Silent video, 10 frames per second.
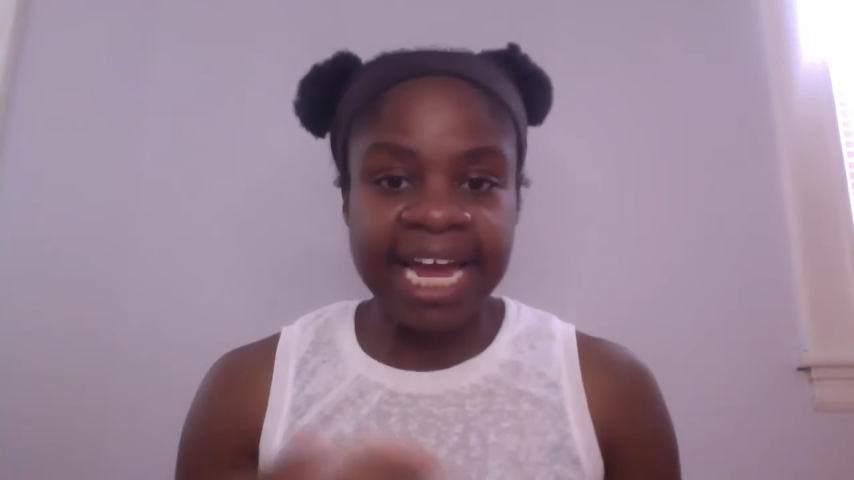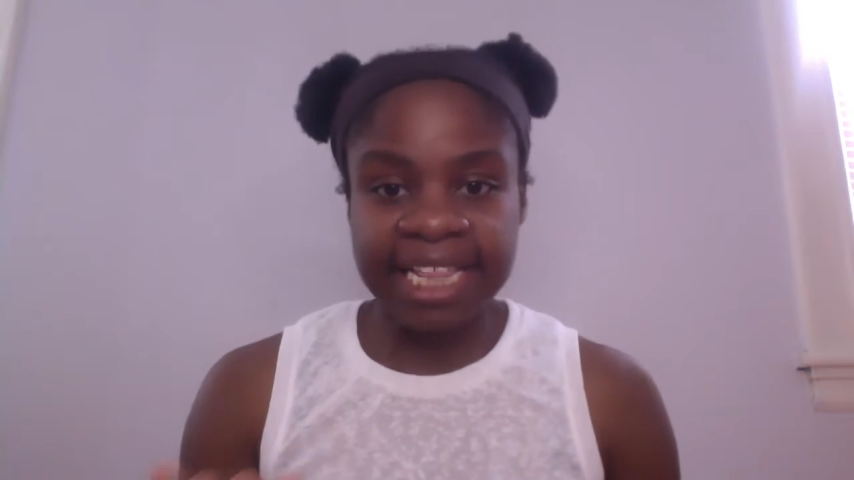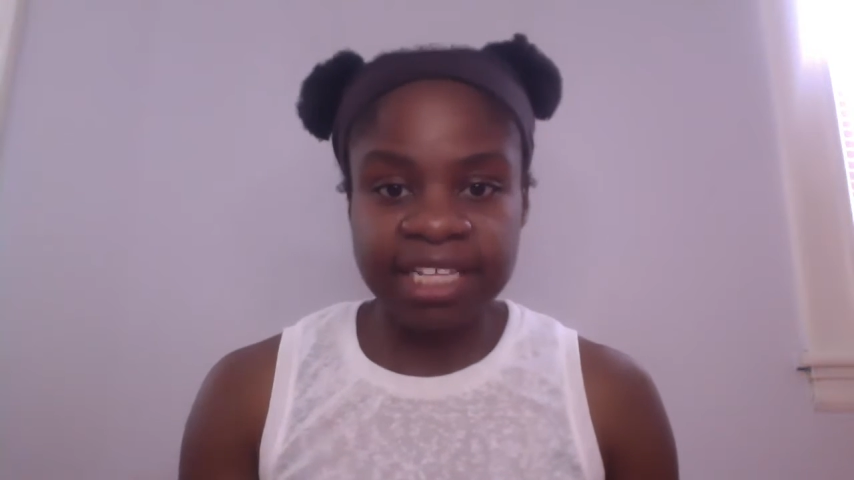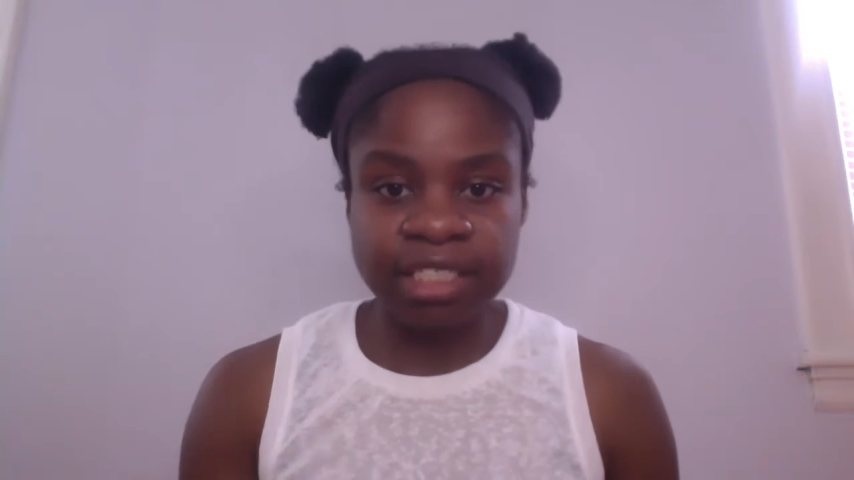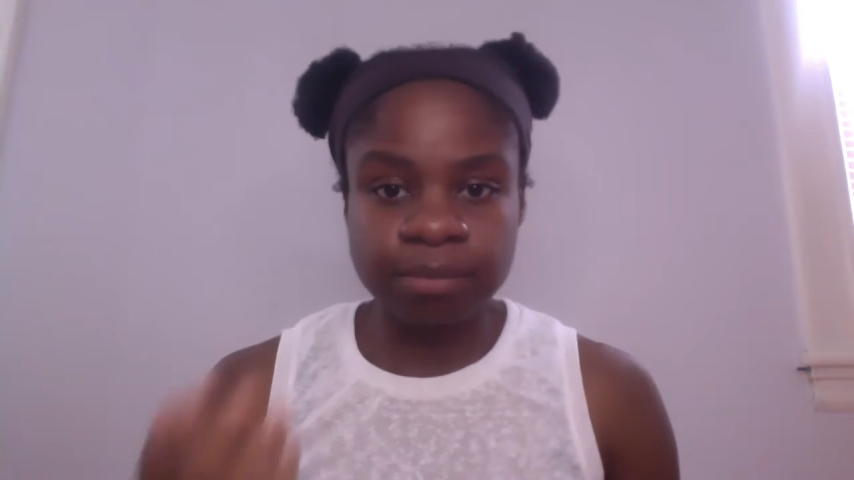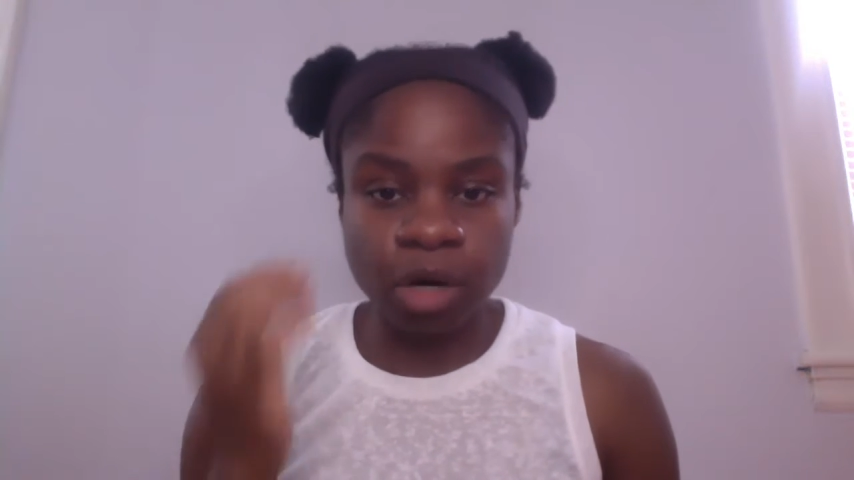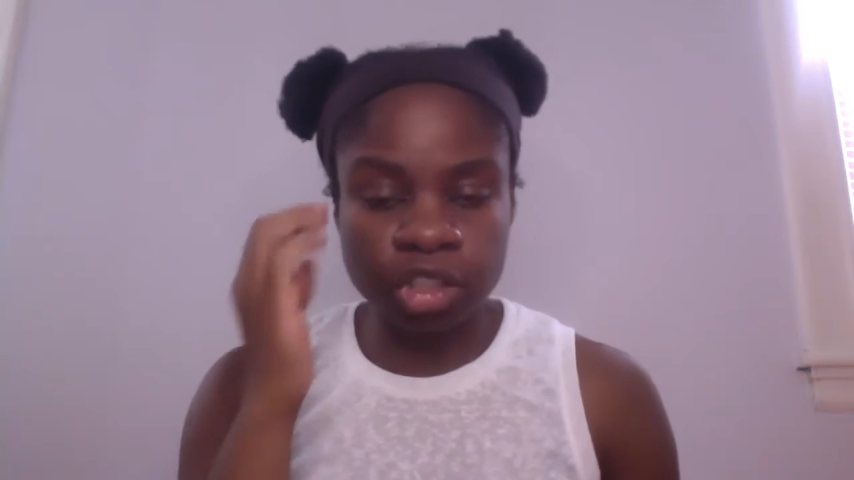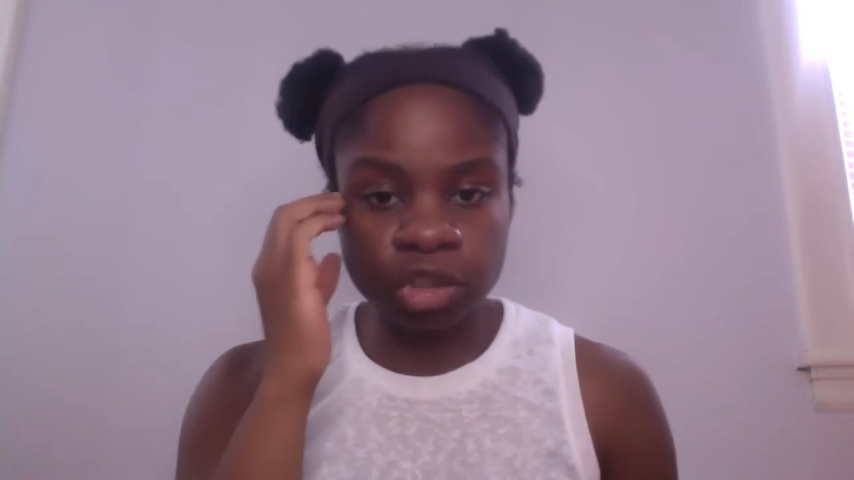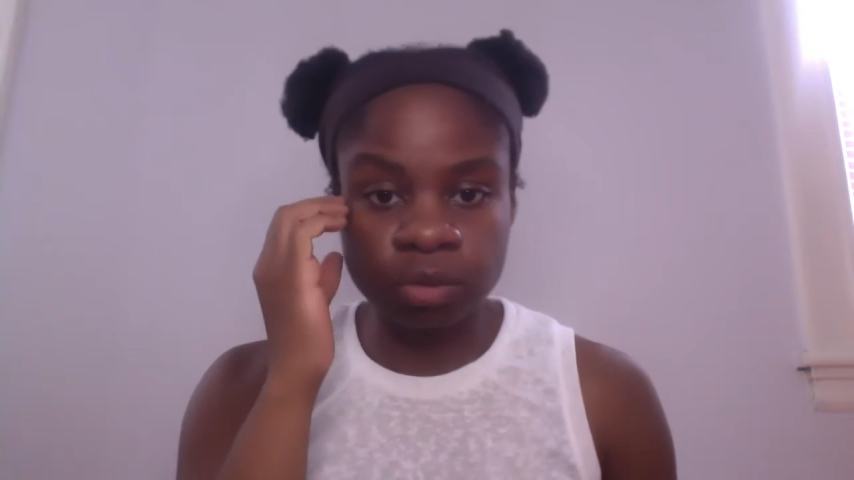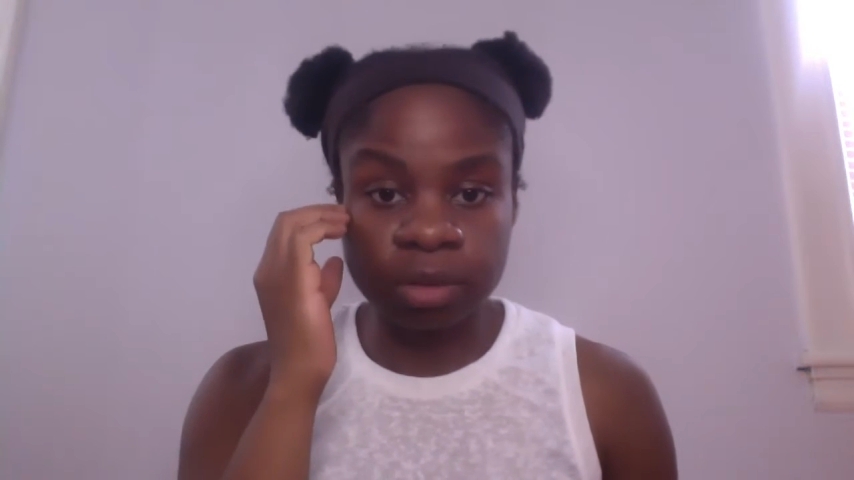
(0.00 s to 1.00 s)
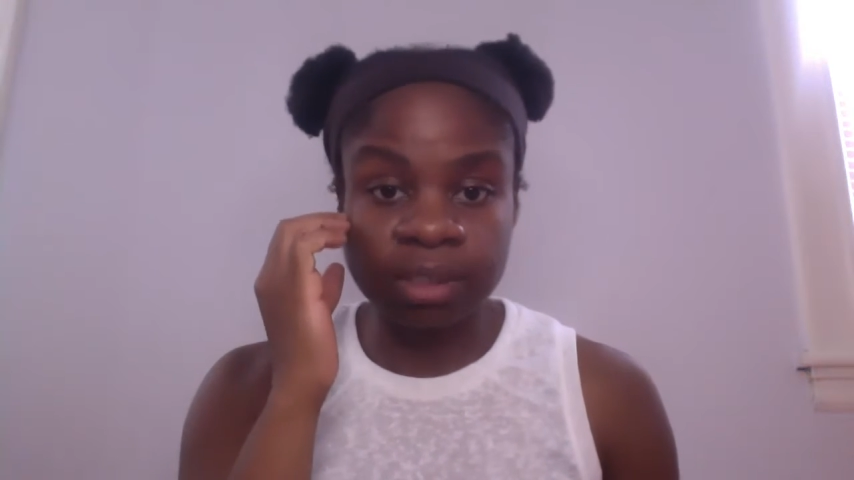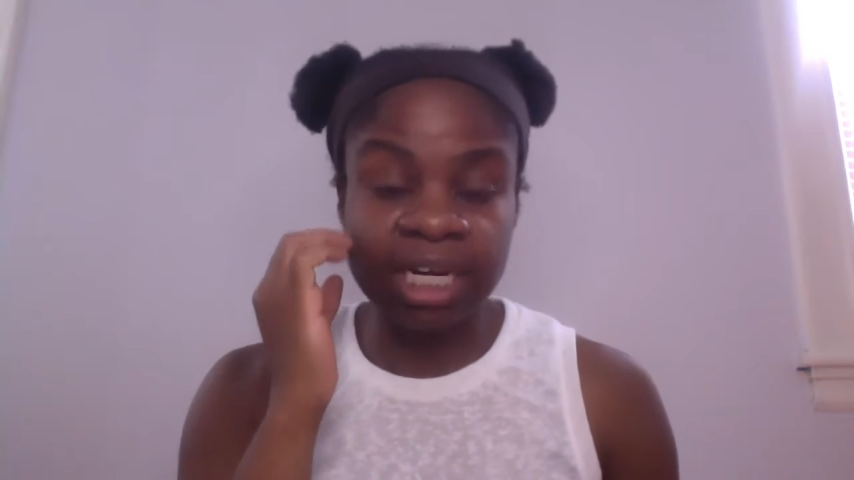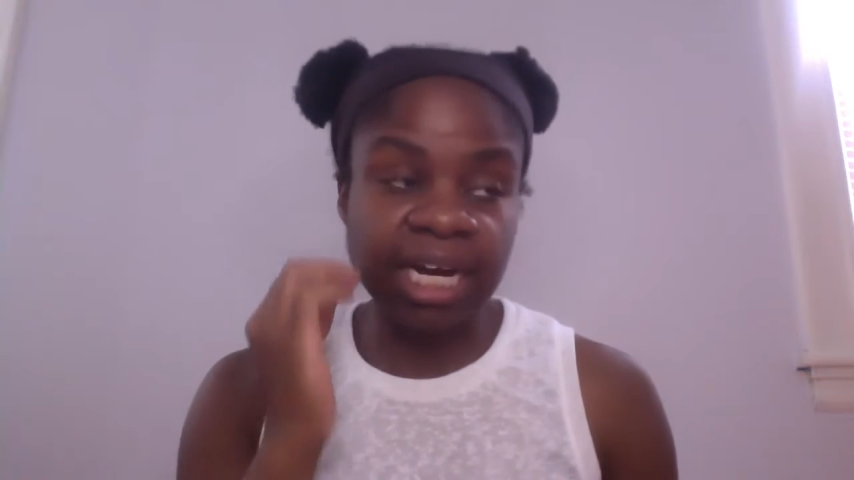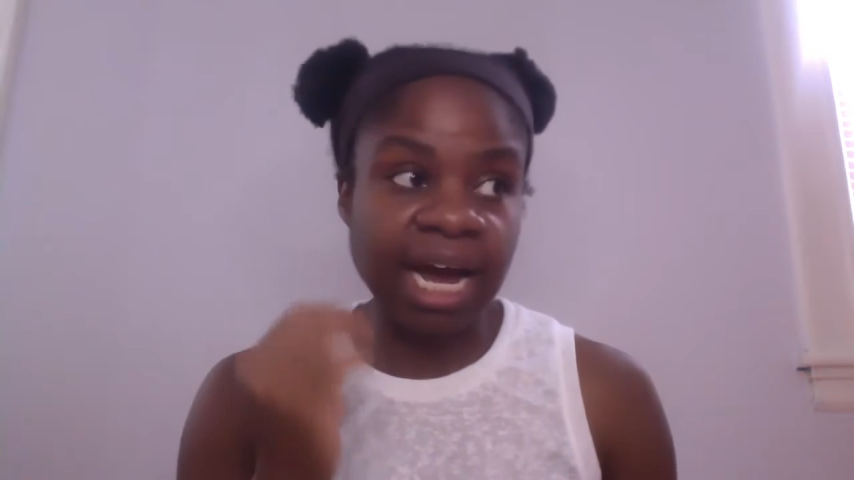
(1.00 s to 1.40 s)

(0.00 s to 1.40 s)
In this module,